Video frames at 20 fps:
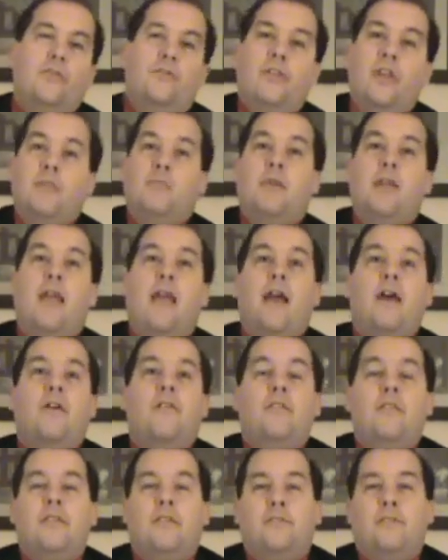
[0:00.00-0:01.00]
You see me
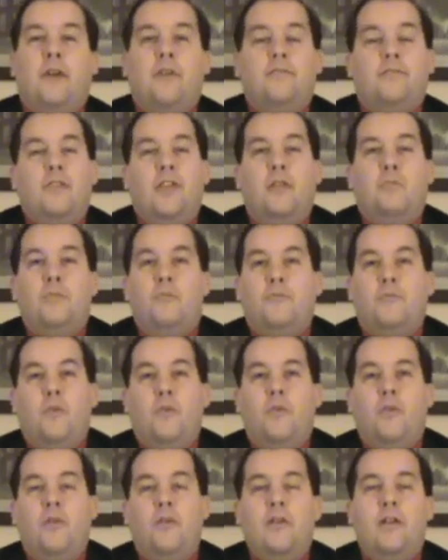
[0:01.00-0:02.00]
out, as I've said
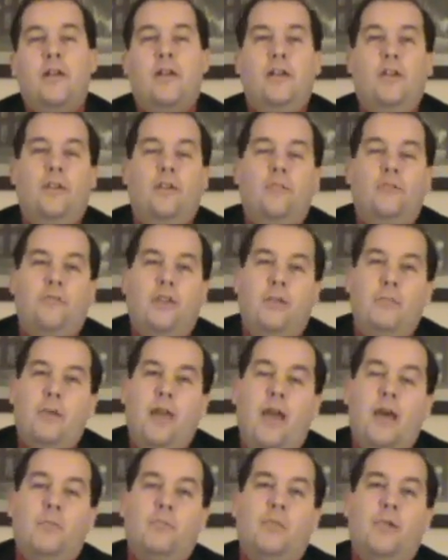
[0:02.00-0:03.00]
before, you see me
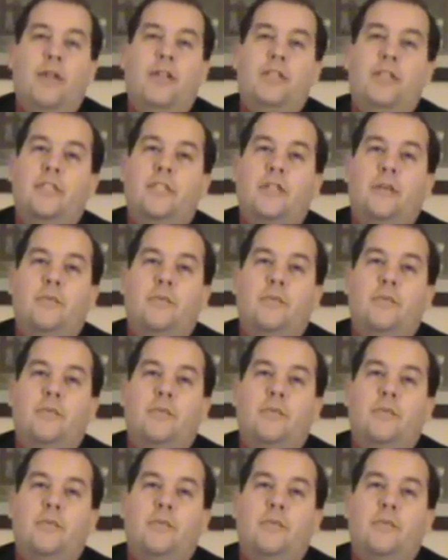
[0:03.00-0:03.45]
out places.